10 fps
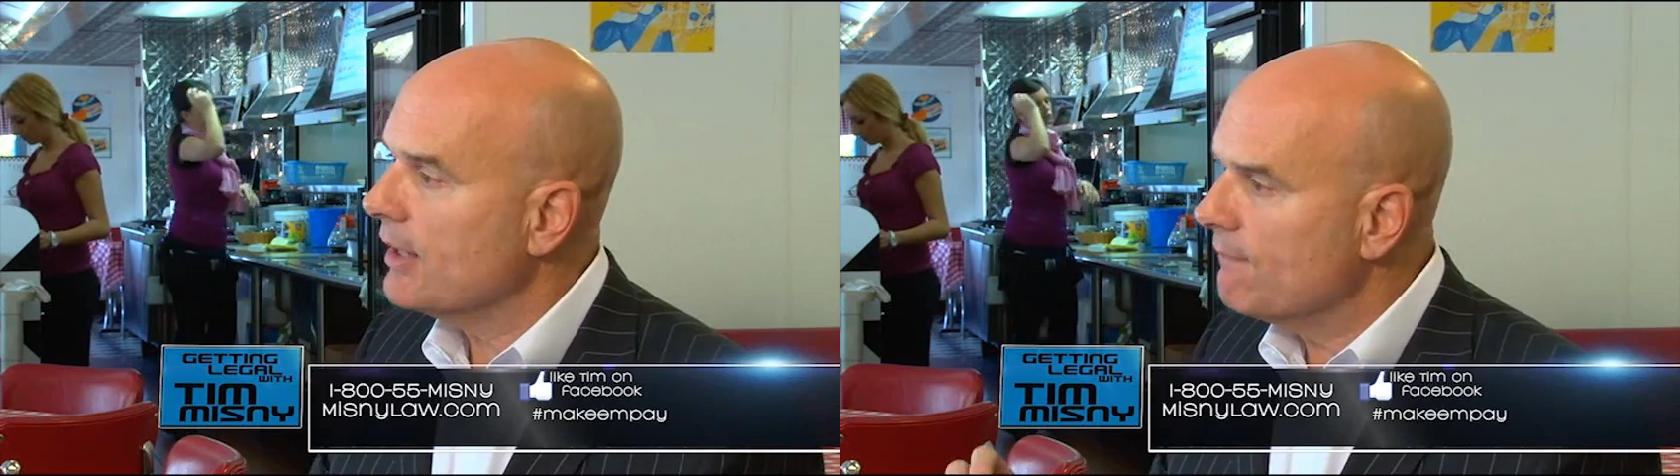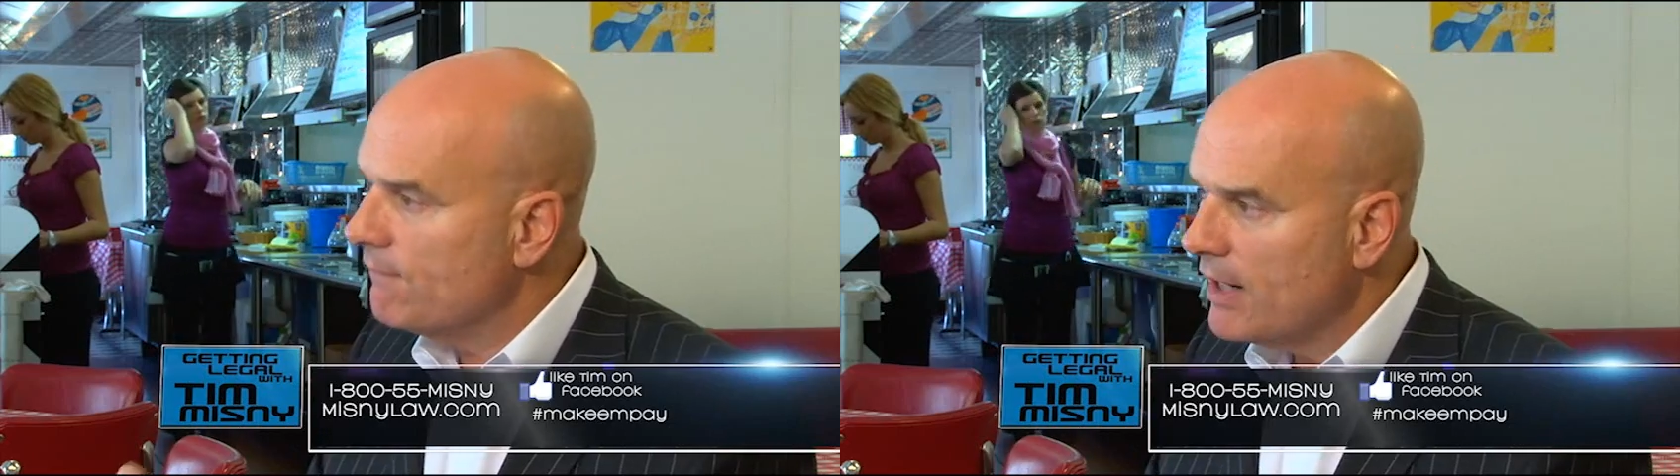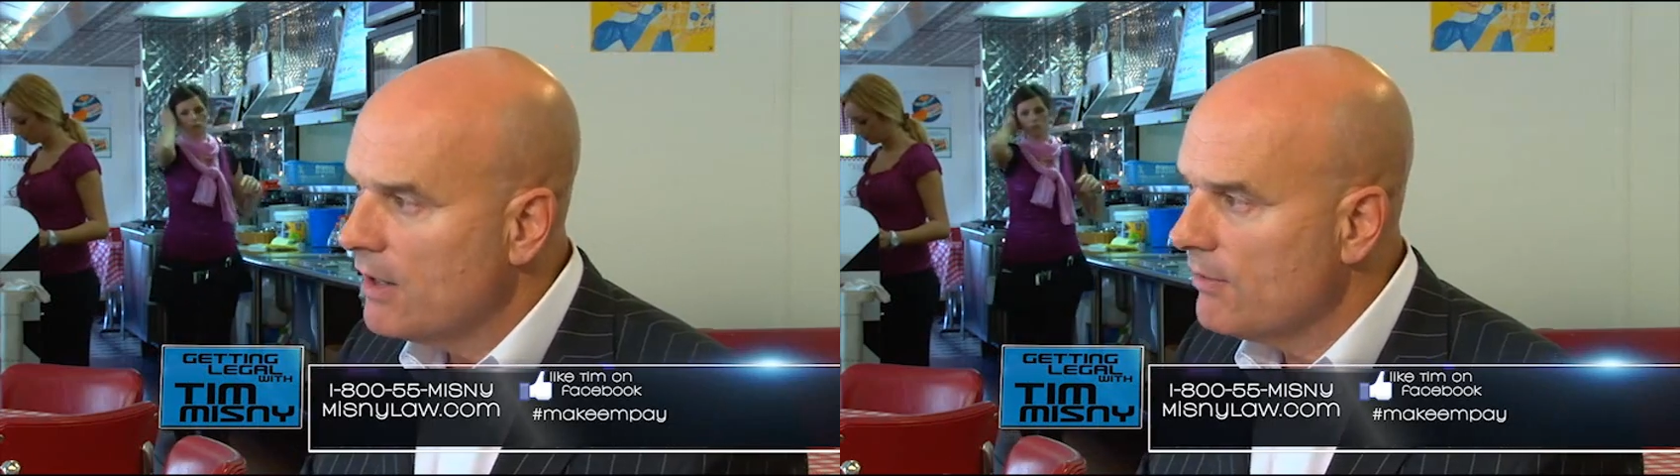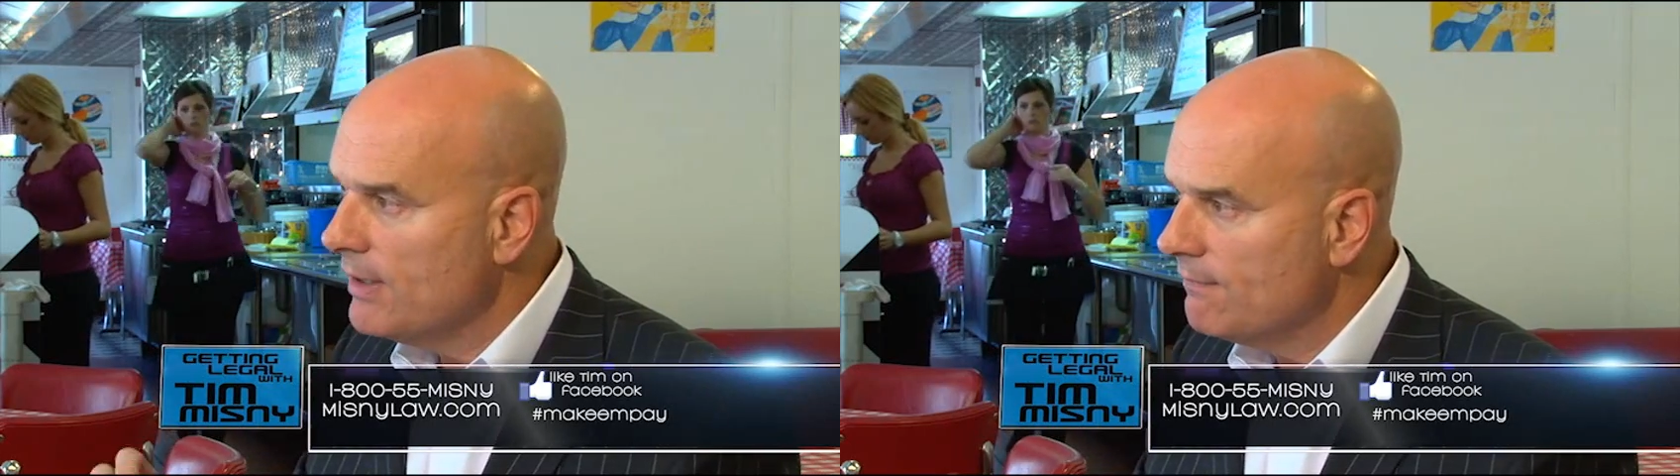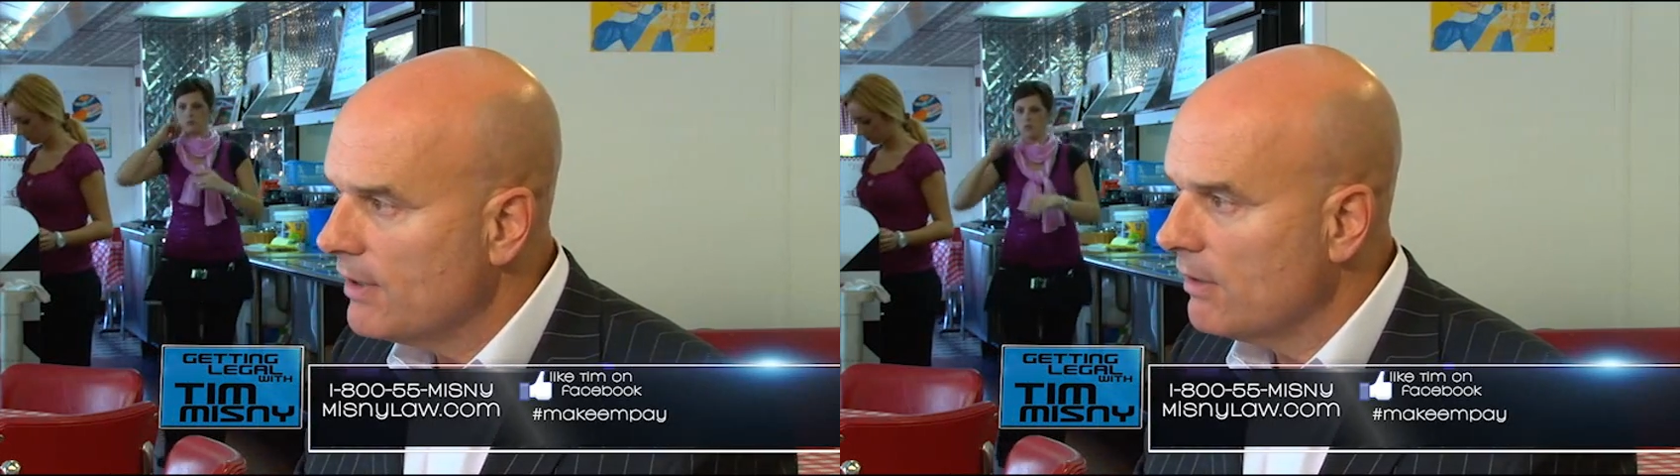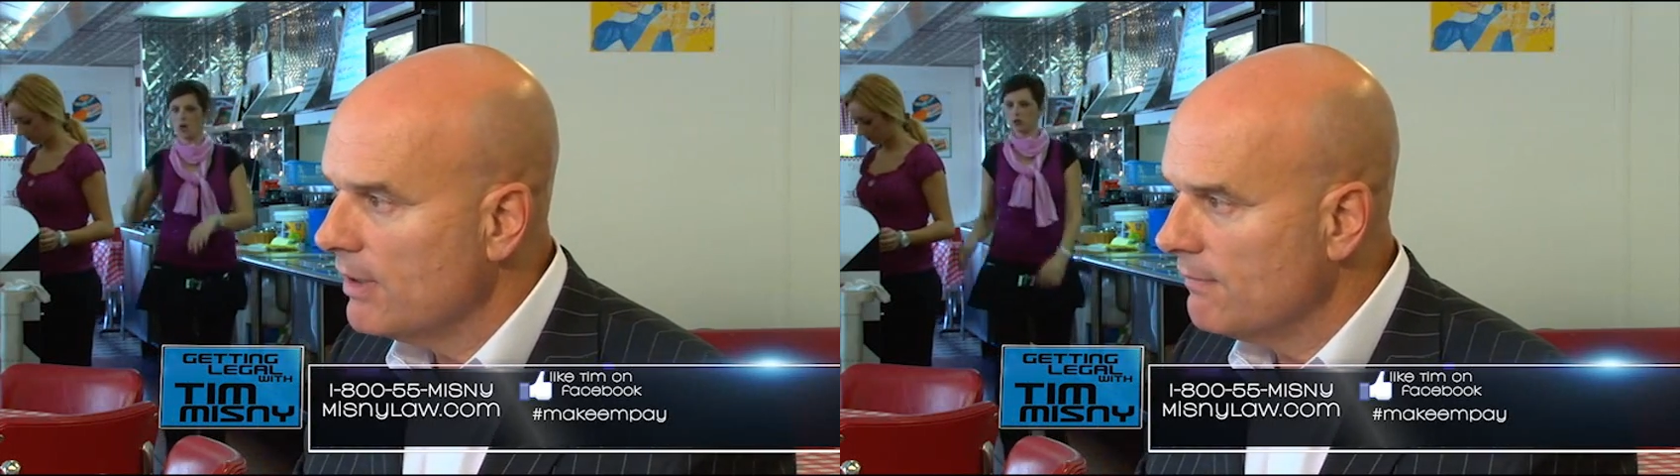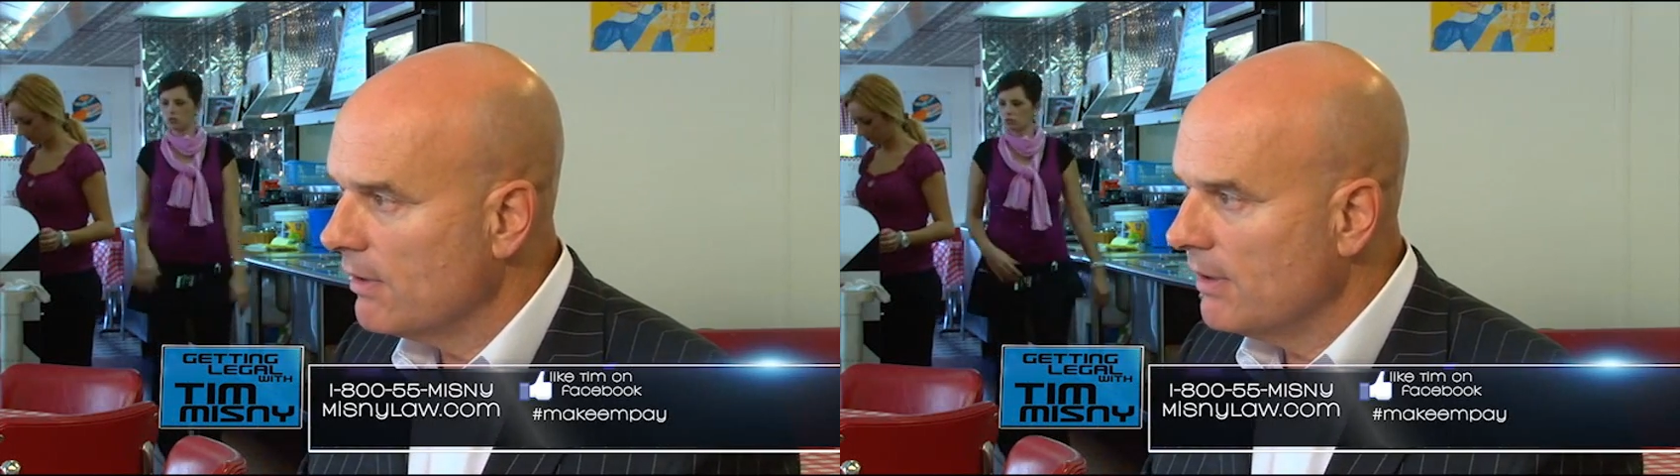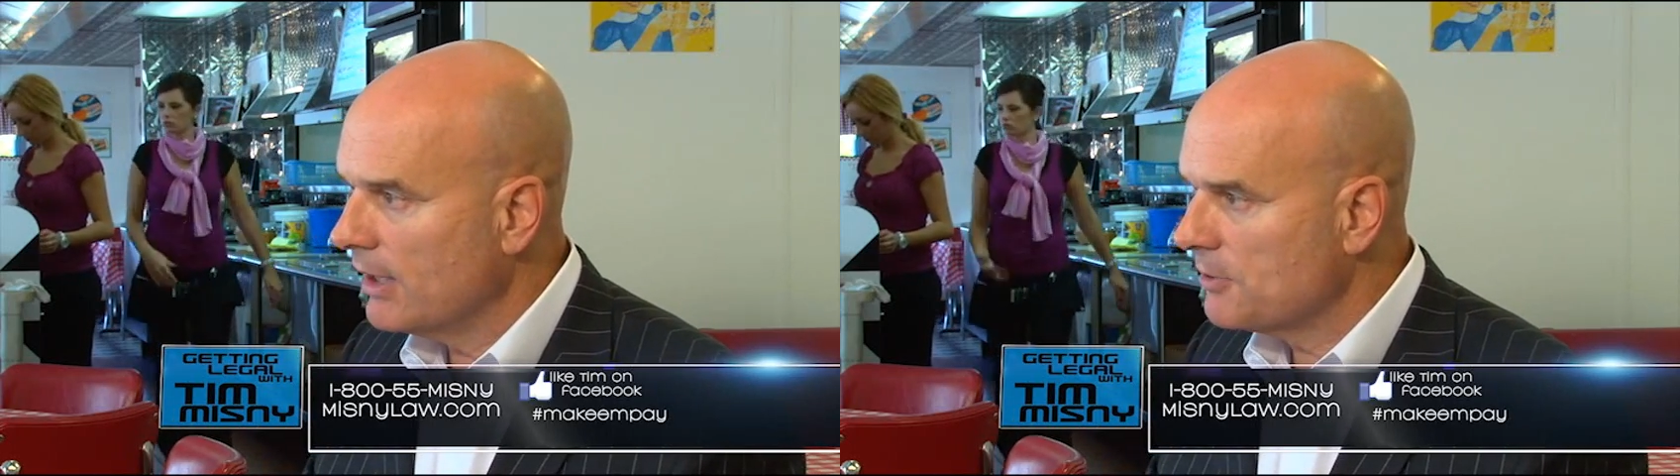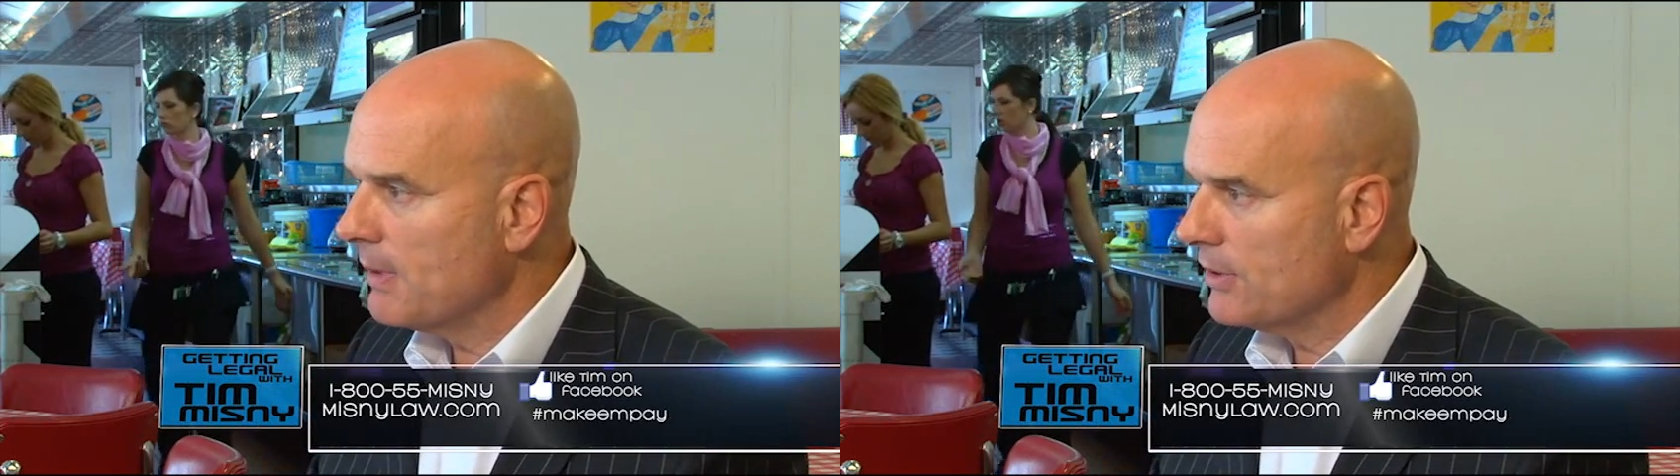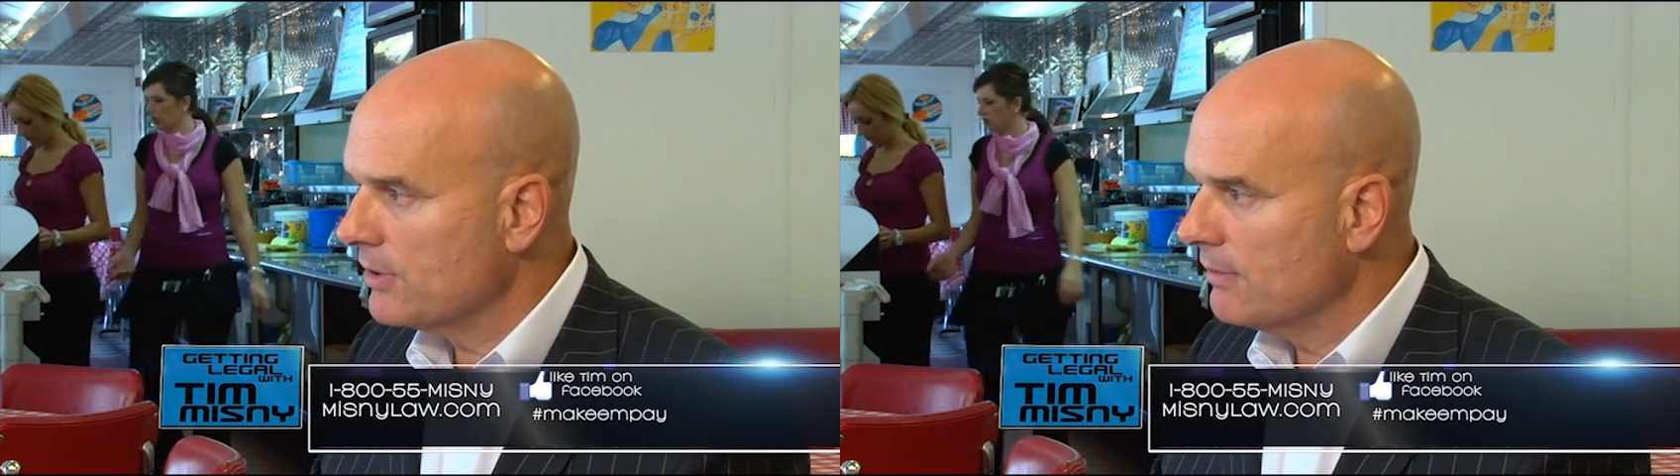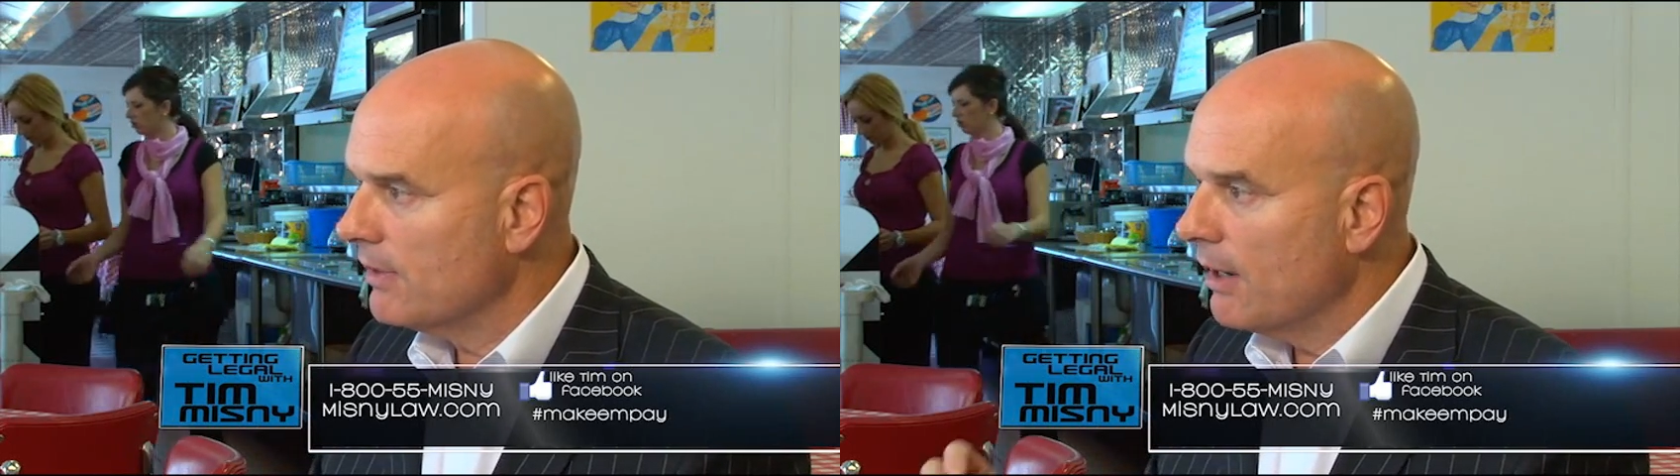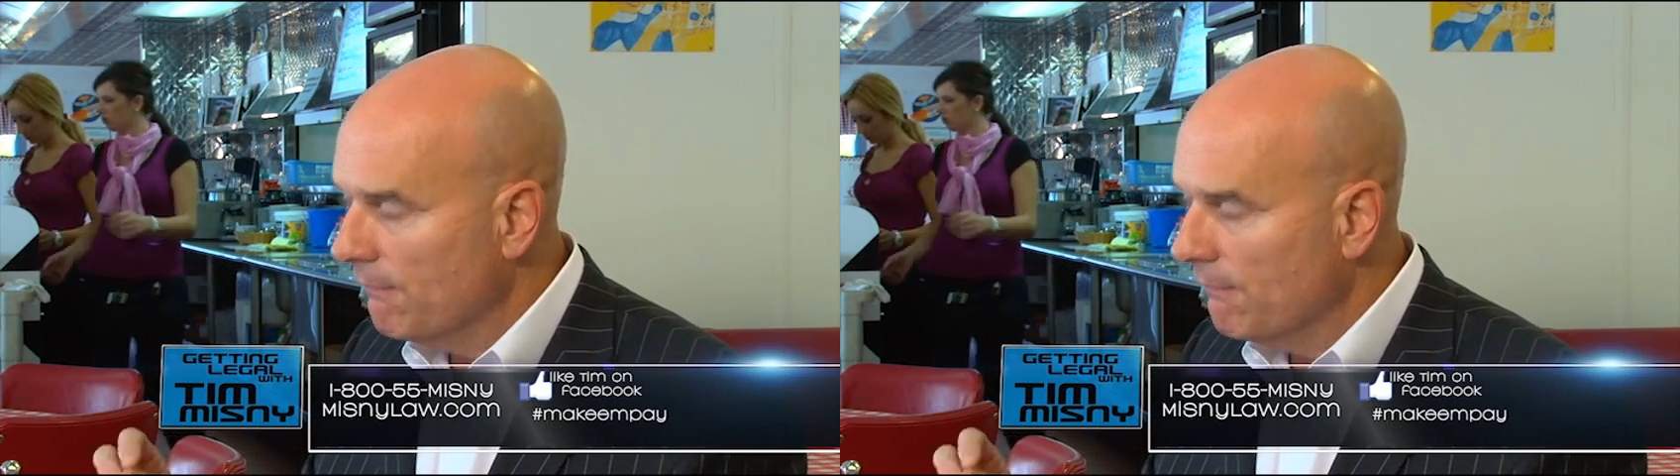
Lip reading: get very, very, very expensive